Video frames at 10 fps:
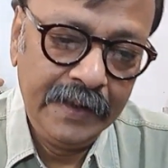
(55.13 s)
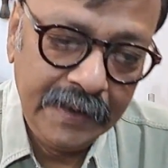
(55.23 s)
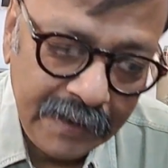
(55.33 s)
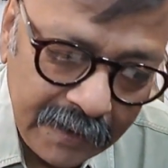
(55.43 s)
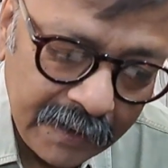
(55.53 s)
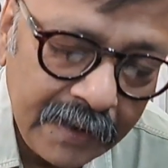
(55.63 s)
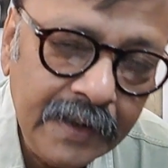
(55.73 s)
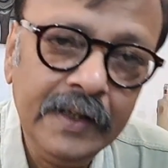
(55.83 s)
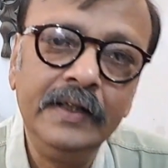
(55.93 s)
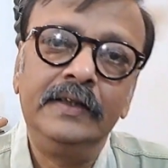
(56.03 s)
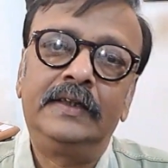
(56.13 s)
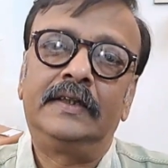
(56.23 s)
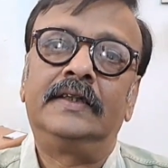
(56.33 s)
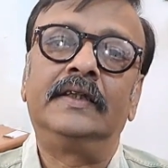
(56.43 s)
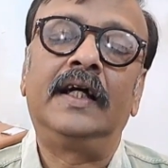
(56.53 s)
He
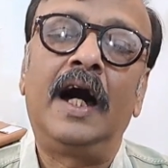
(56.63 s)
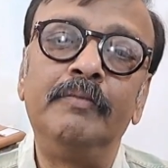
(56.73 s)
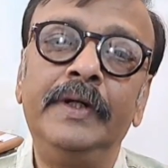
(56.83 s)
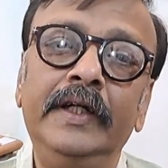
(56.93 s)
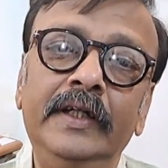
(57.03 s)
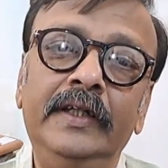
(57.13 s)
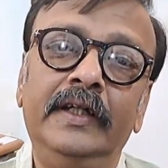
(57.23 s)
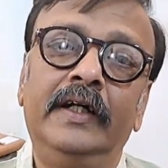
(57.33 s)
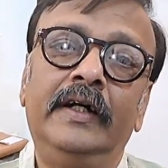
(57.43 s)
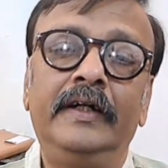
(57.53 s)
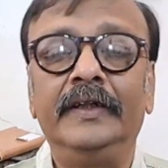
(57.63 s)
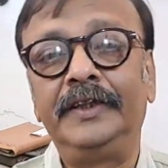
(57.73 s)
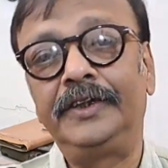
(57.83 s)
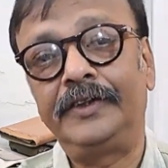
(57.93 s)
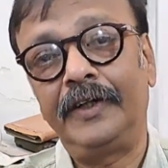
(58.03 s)
is coming here
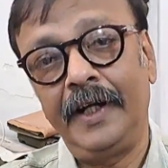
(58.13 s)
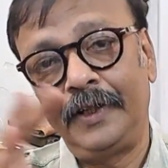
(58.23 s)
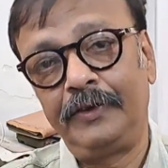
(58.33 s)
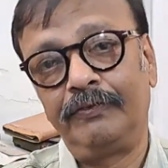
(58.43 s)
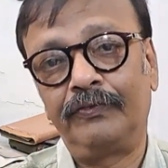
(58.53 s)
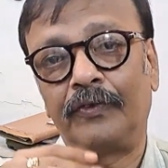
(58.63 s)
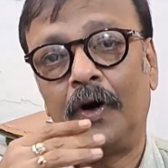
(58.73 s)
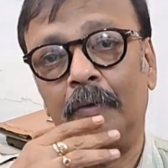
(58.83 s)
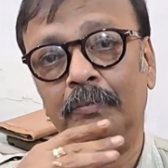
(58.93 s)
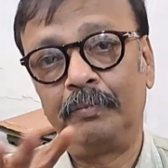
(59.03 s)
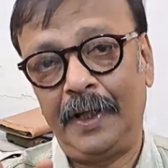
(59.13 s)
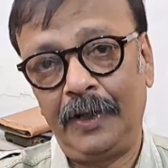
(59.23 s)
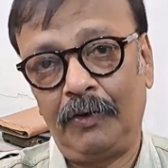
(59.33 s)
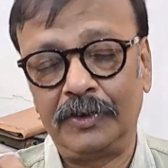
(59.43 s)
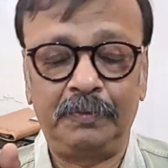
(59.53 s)
straight from
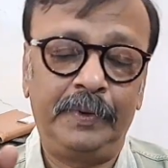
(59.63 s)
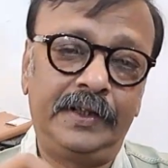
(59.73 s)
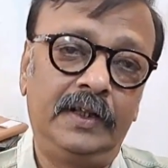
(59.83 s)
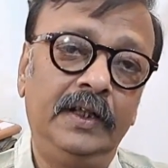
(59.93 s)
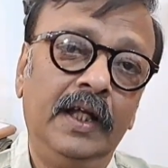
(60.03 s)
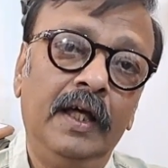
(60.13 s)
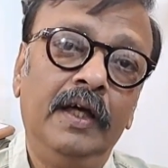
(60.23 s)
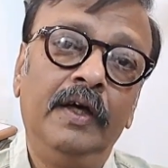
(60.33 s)
Pen Hospital